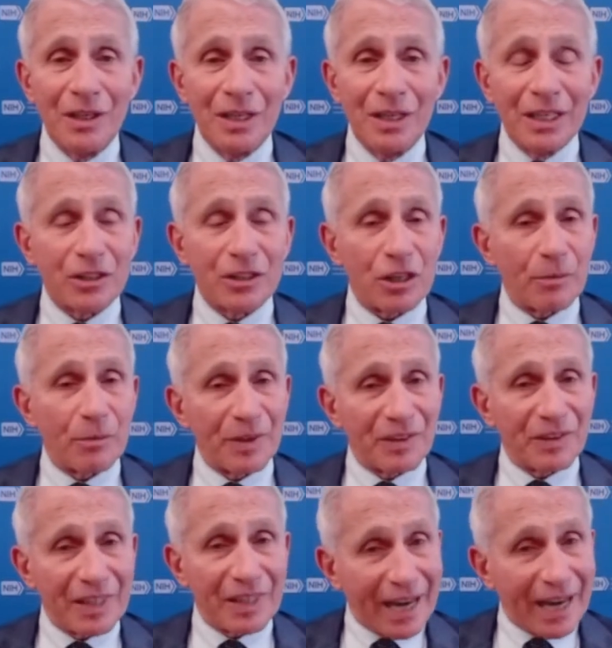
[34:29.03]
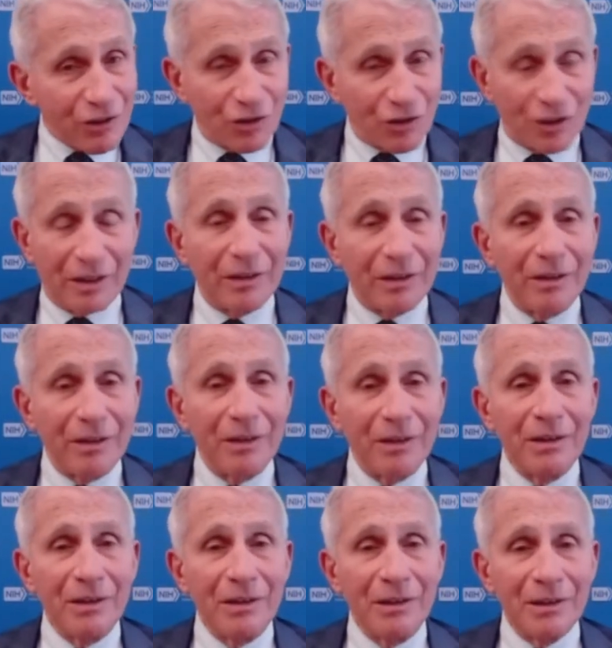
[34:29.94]
misinterpretation
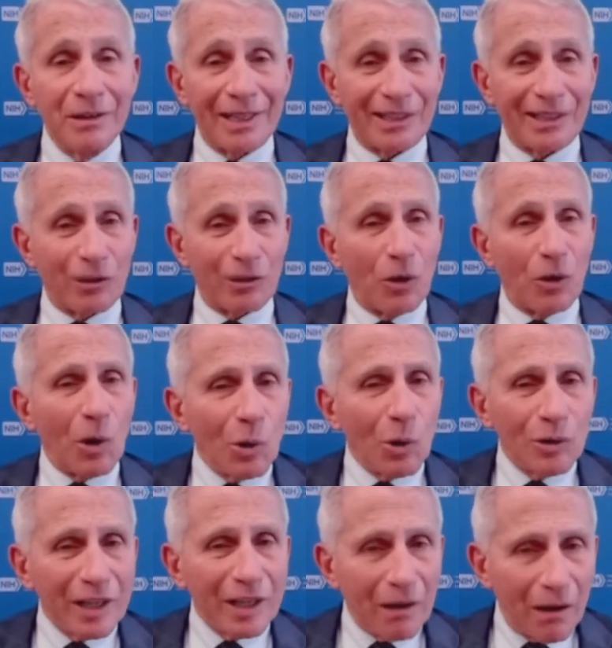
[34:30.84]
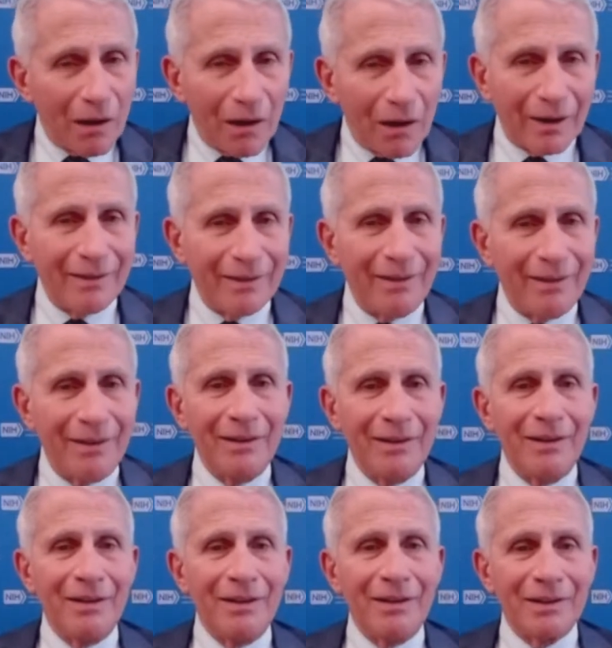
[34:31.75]
that they're holding on
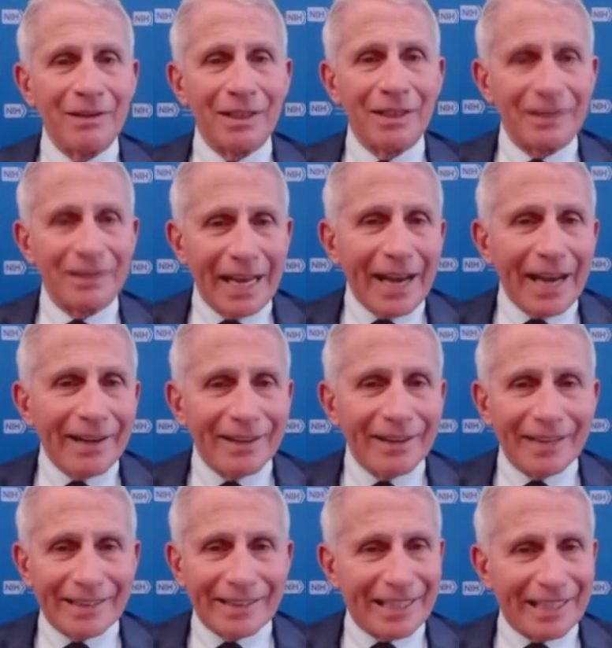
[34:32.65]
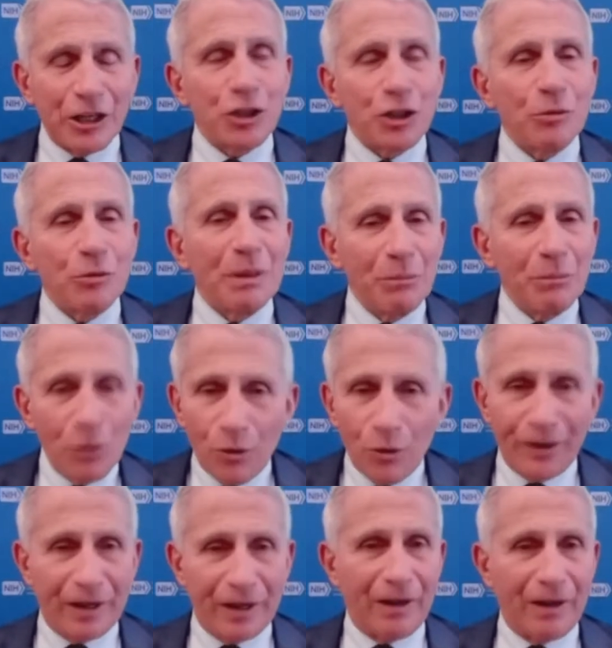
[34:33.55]
to data that they should be
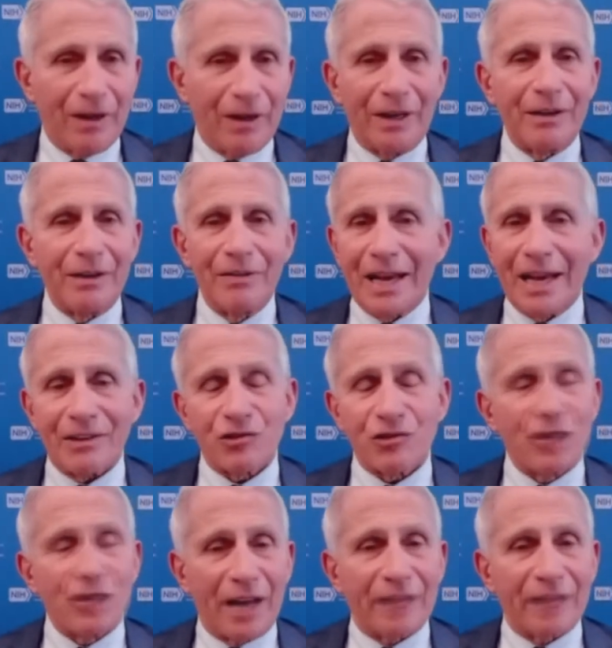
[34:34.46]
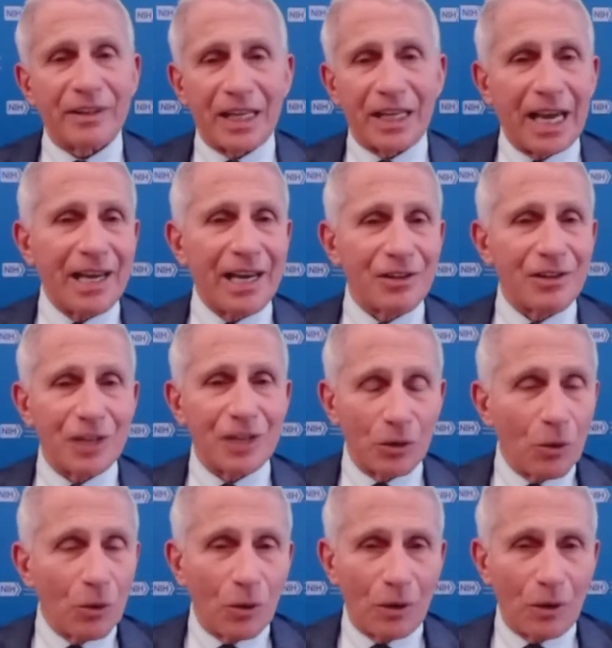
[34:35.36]
moving on. That's not the case at
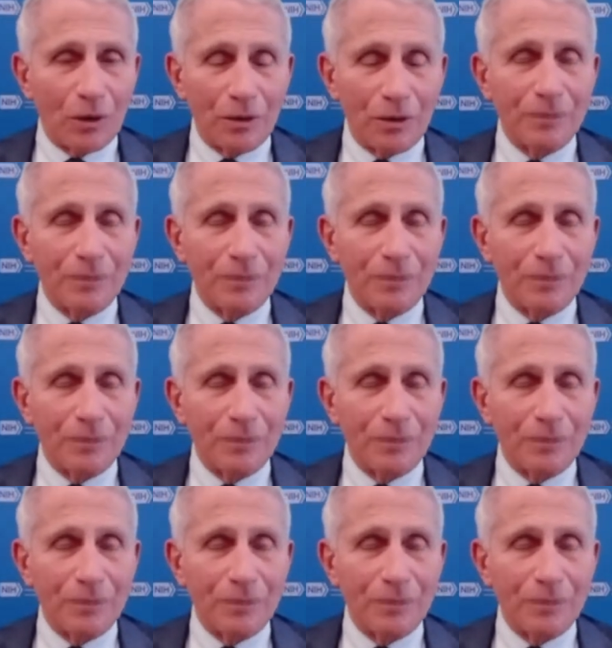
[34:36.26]
all.